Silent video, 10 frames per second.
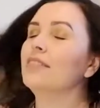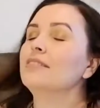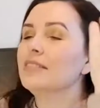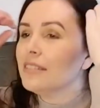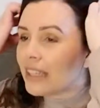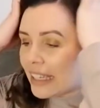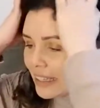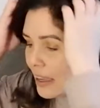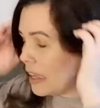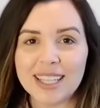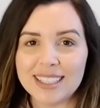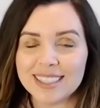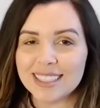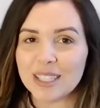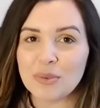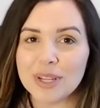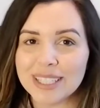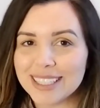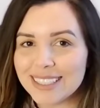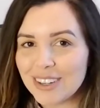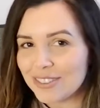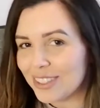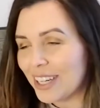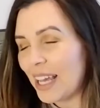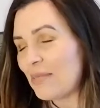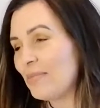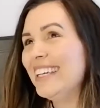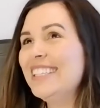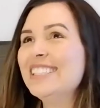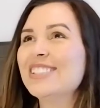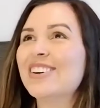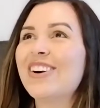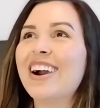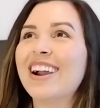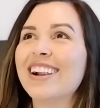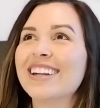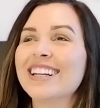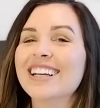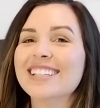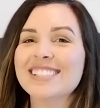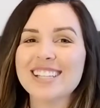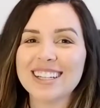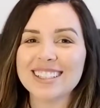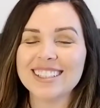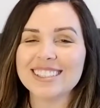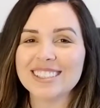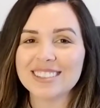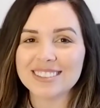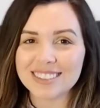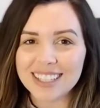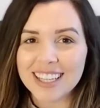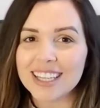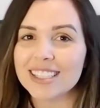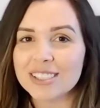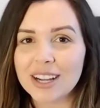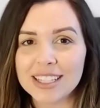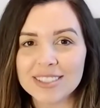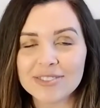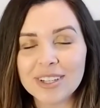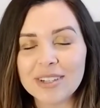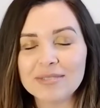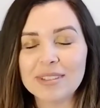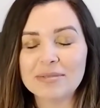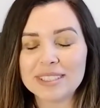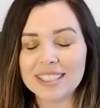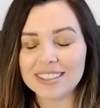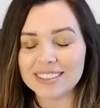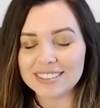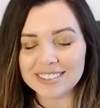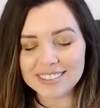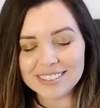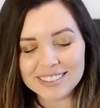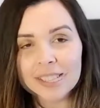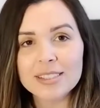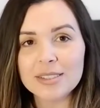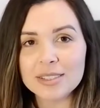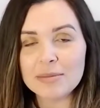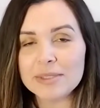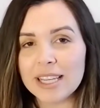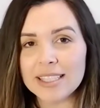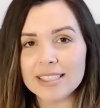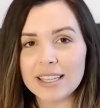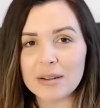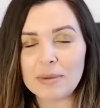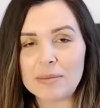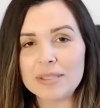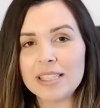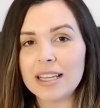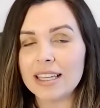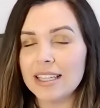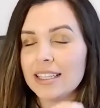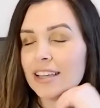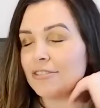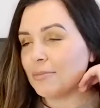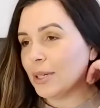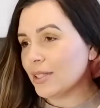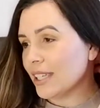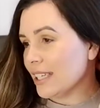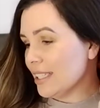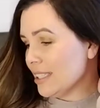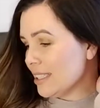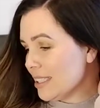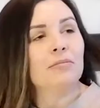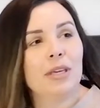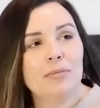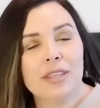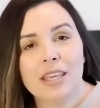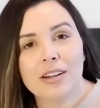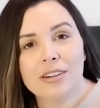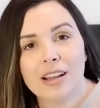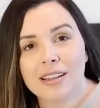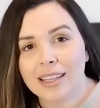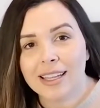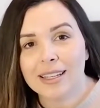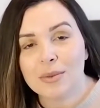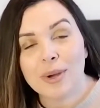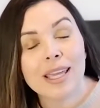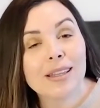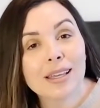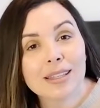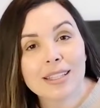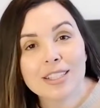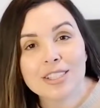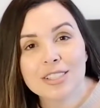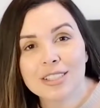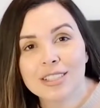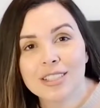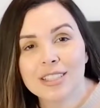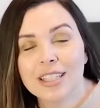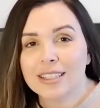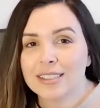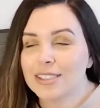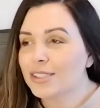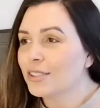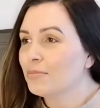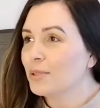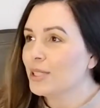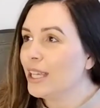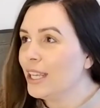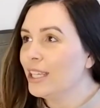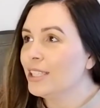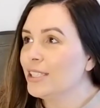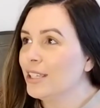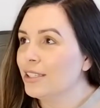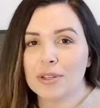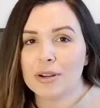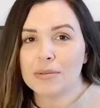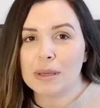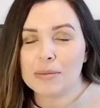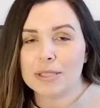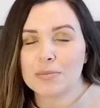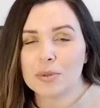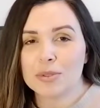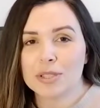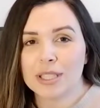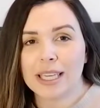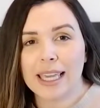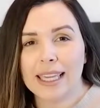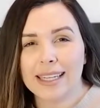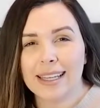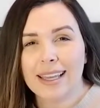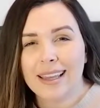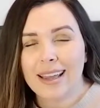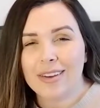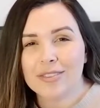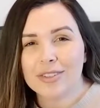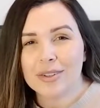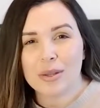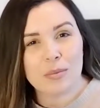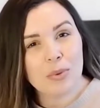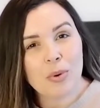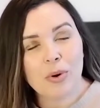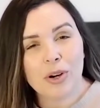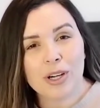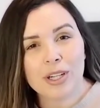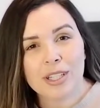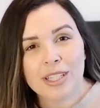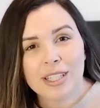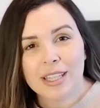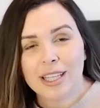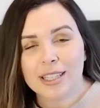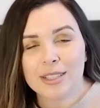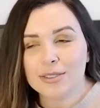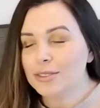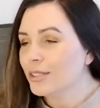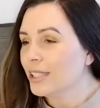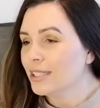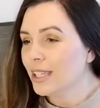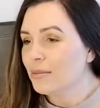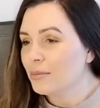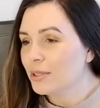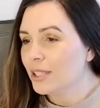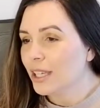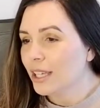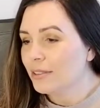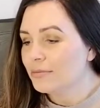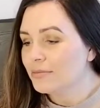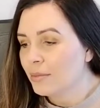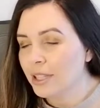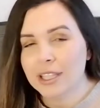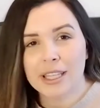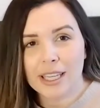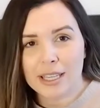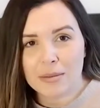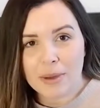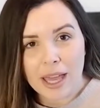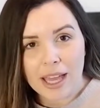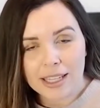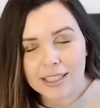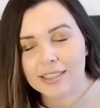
Okay, at least I can get one kid down for a nap. It's so hard juggling 2 and trying to film, let me tell you. So some signs that your baby's not getting enough milk is maybe they are not gaining weight like they should. There's a certain percentage that your baby's supposed to gain after they're born. They lose like 10%, but then they gain it back